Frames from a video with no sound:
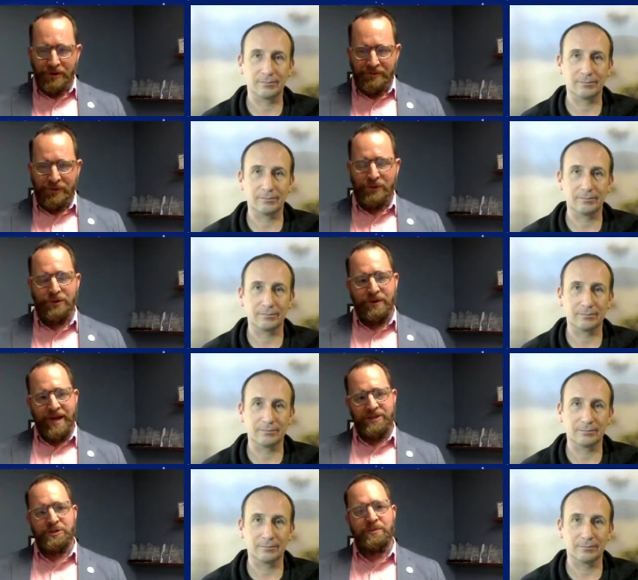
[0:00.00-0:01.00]
Speaker 1: heard of the Kruger
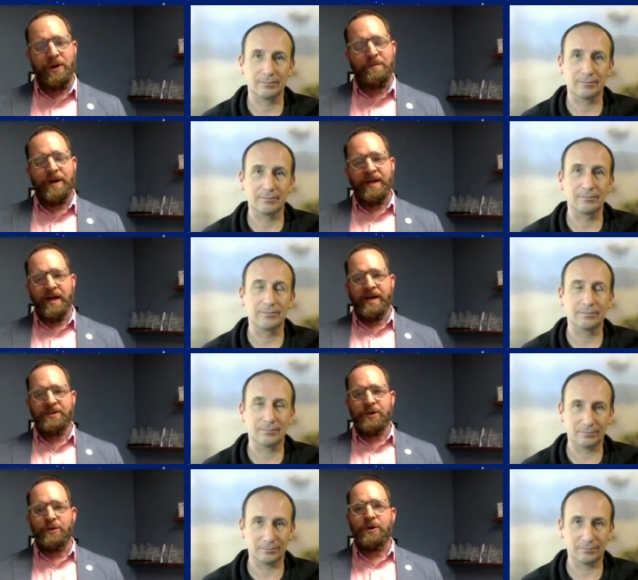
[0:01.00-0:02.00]
National Park, but I, I
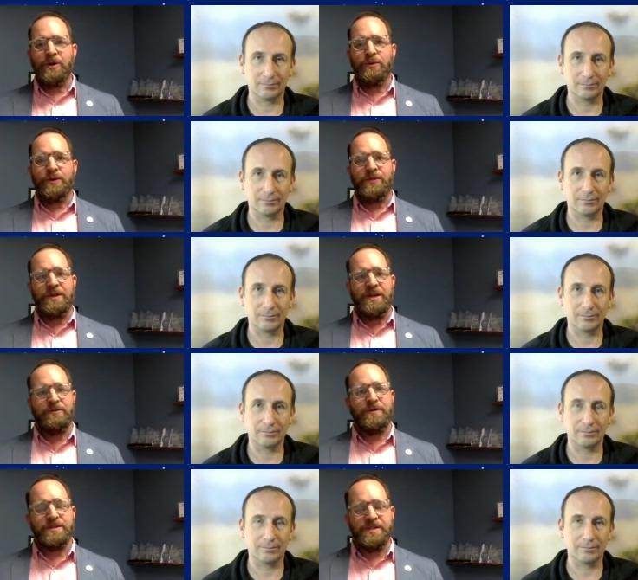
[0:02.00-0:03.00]
don't know what the
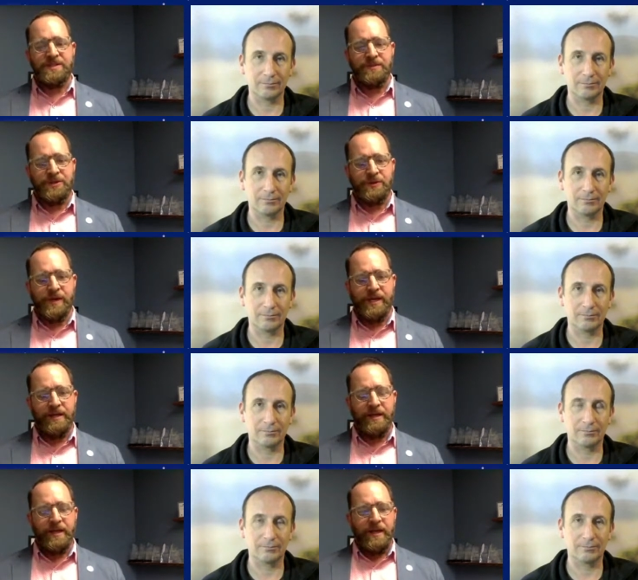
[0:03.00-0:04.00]
difference is
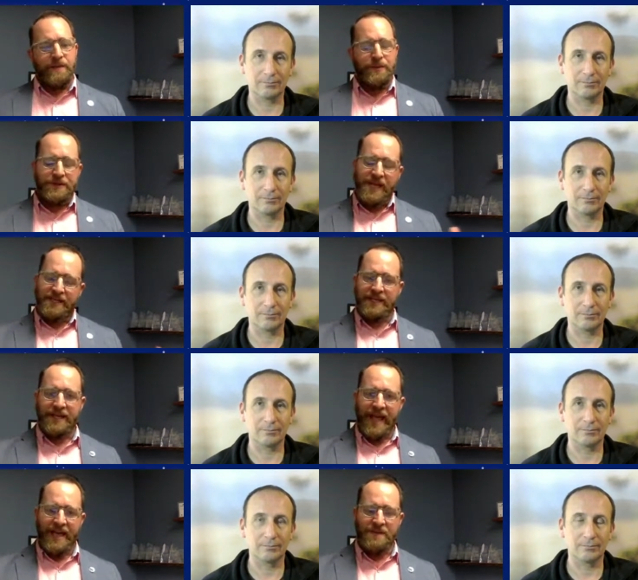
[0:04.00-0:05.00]
between protecting
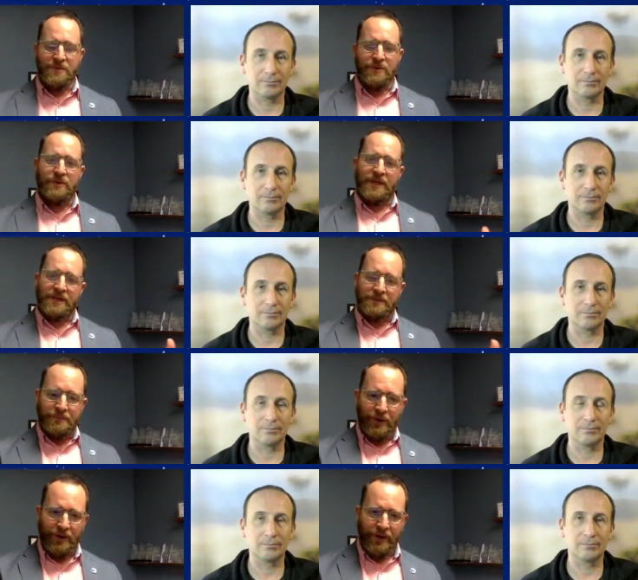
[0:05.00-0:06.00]
an animal in a
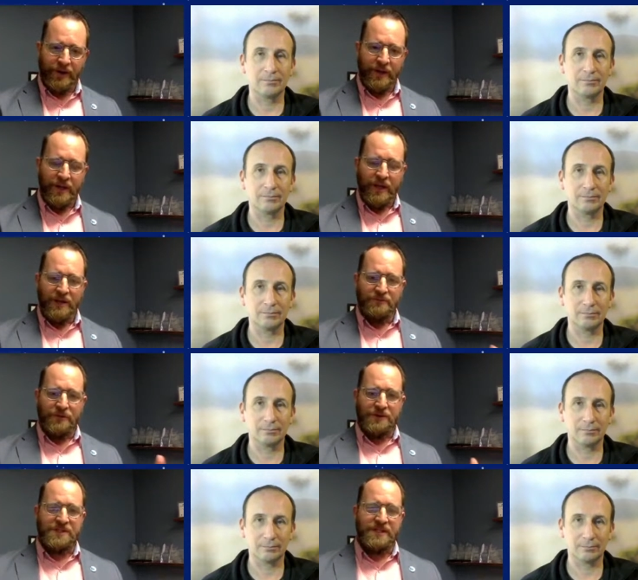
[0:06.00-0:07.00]
park
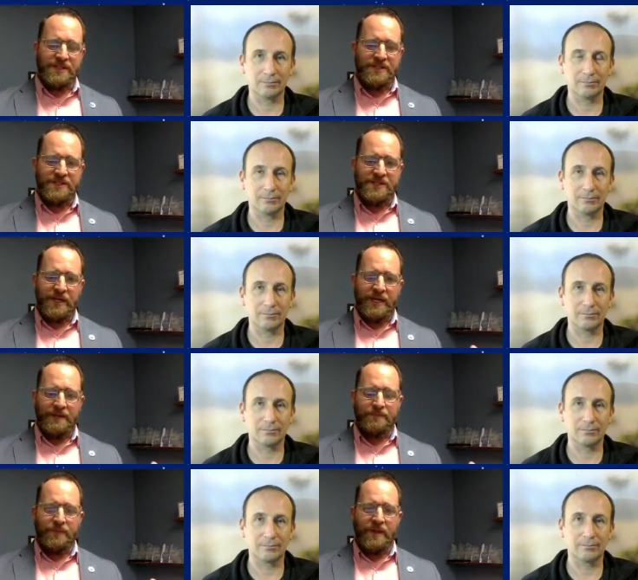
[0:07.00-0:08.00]
versus
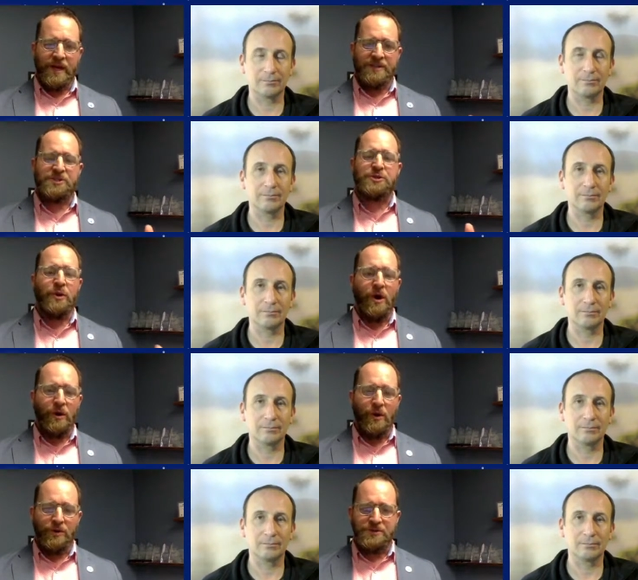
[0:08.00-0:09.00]
um, a
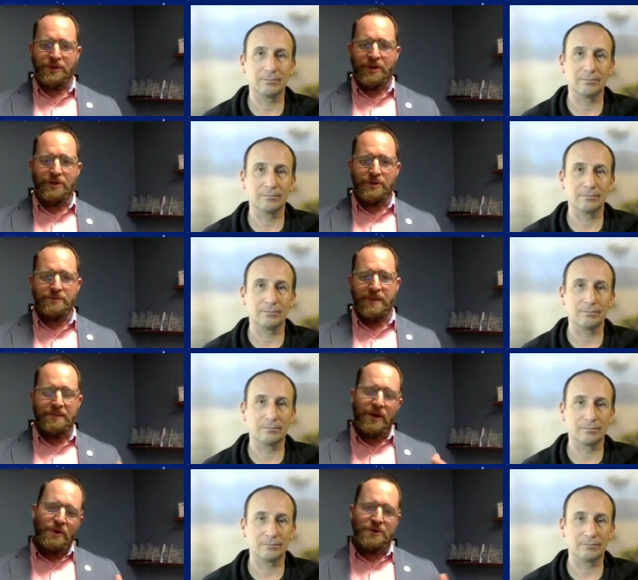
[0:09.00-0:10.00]
stronghold. So can you
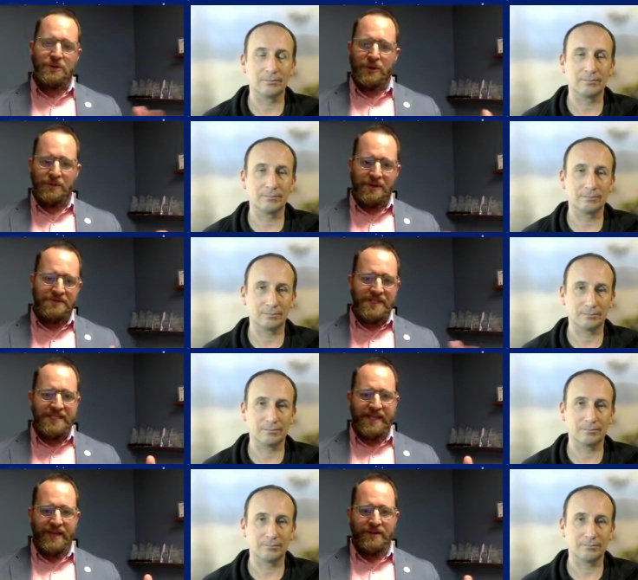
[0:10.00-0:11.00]
maybe go into a little bit of
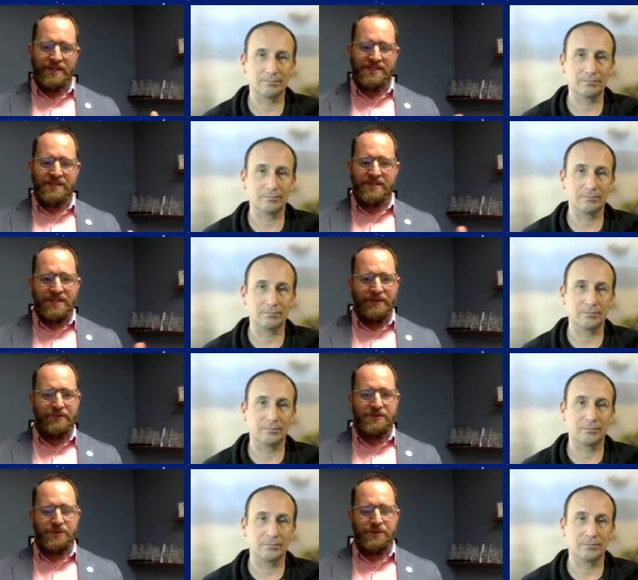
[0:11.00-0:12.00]
detail as to the
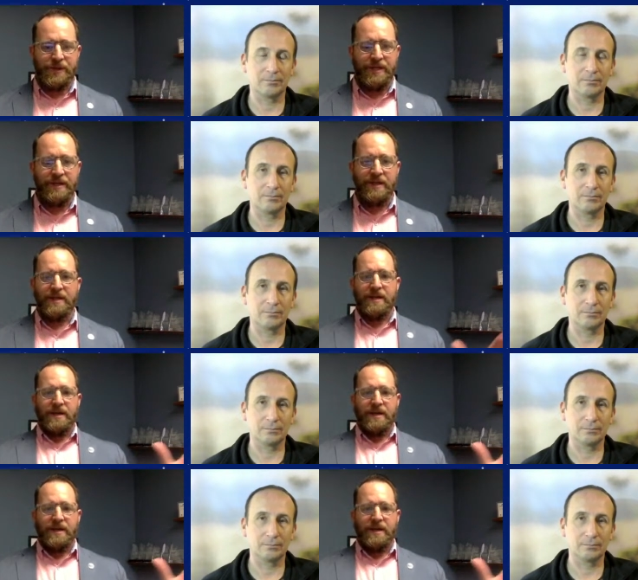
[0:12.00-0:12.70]
difference between